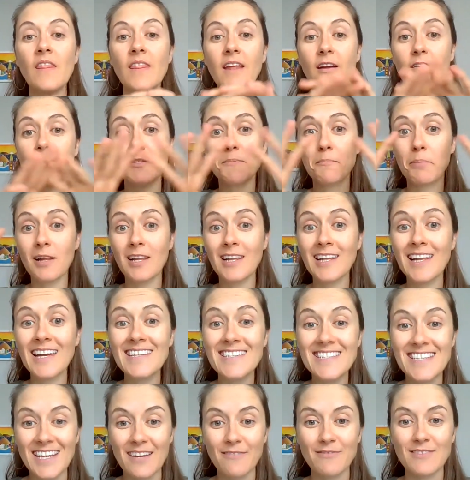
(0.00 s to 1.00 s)
There is
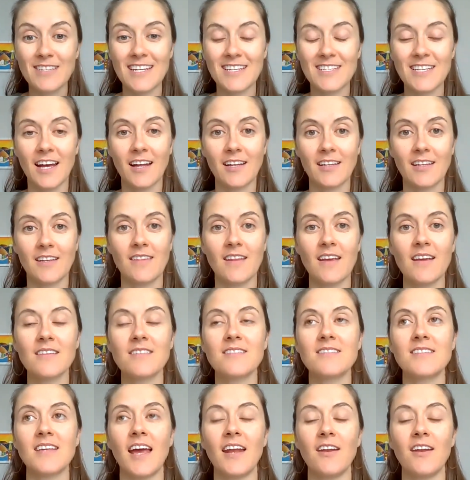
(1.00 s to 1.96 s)
plenty of detail in this,